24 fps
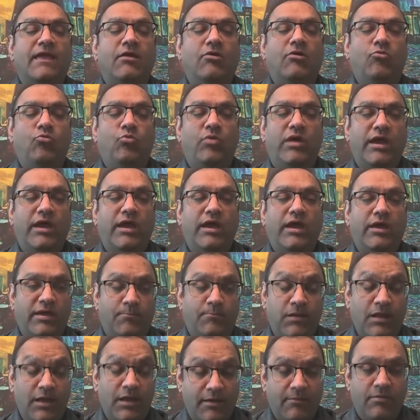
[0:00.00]
where
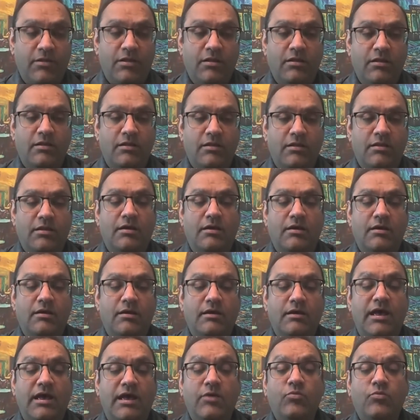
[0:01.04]
applicable, I